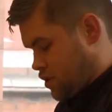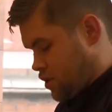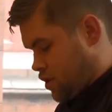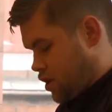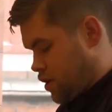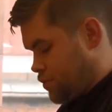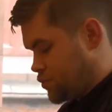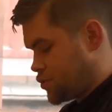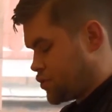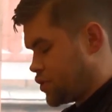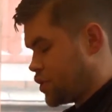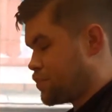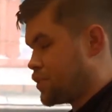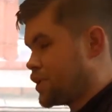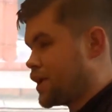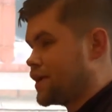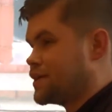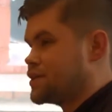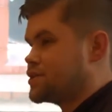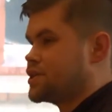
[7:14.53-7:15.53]
I'm doing a
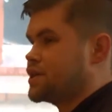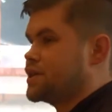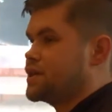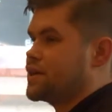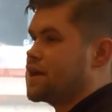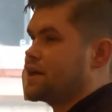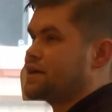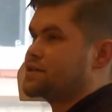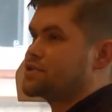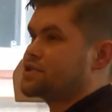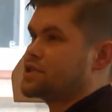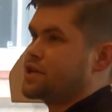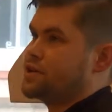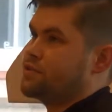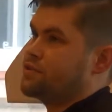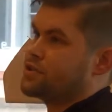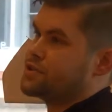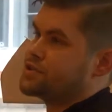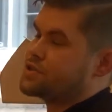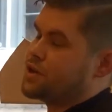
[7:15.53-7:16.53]
PhD next
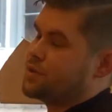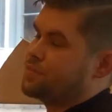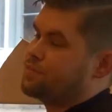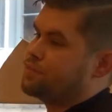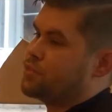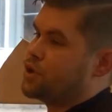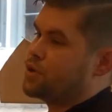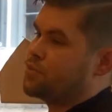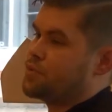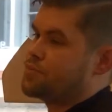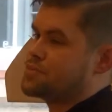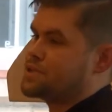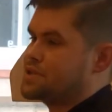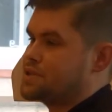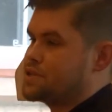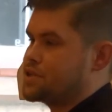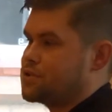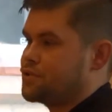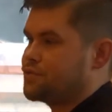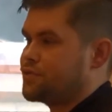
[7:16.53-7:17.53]
year at Birmingham
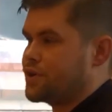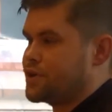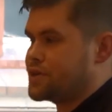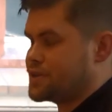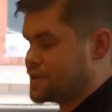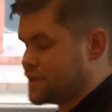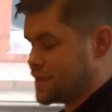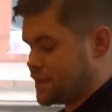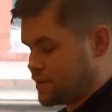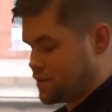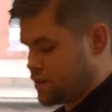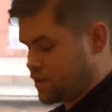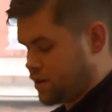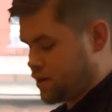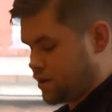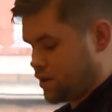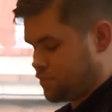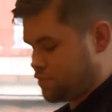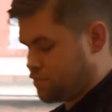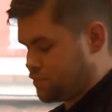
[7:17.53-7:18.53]
City University.
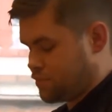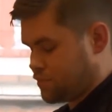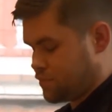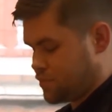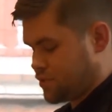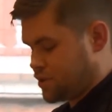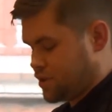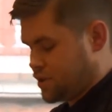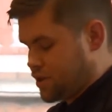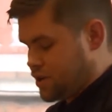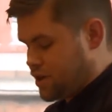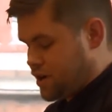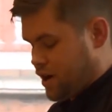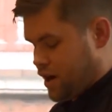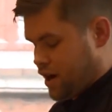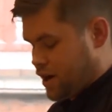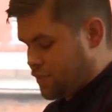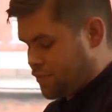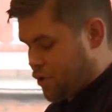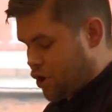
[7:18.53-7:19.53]
And
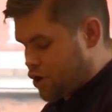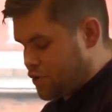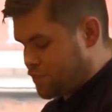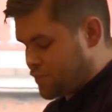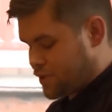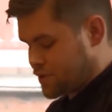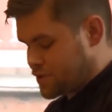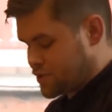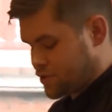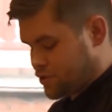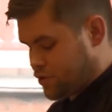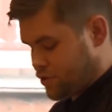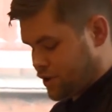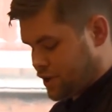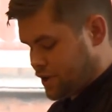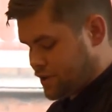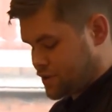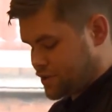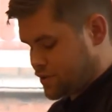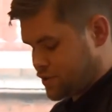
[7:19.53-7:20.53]
I'm hoping to look
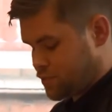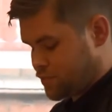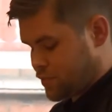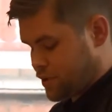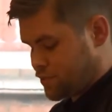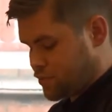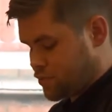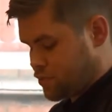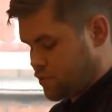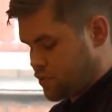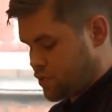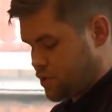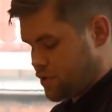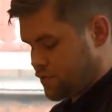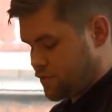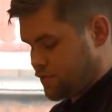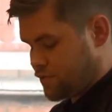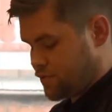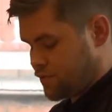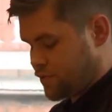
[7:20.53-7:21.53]
into a bit more
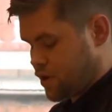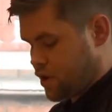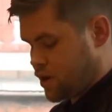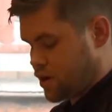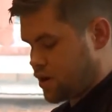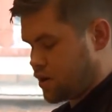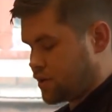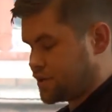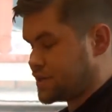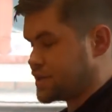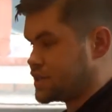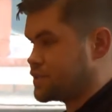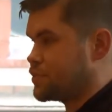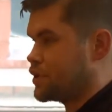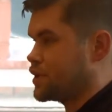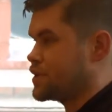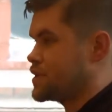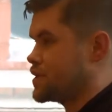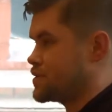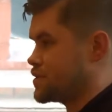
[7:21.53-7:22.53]
of
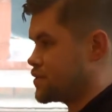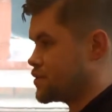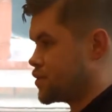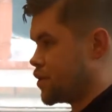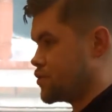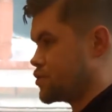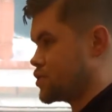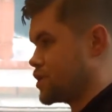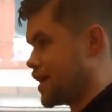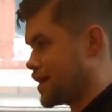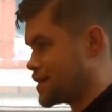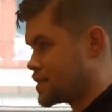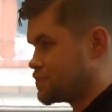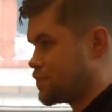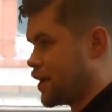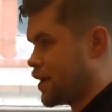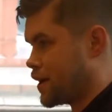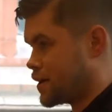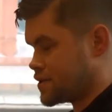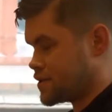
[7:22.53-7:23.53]
disability as a social
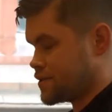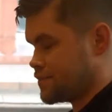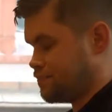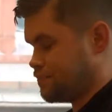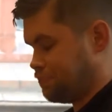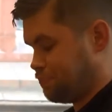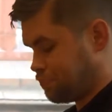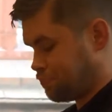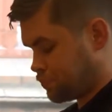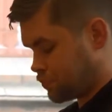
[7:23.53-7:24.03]
aspect.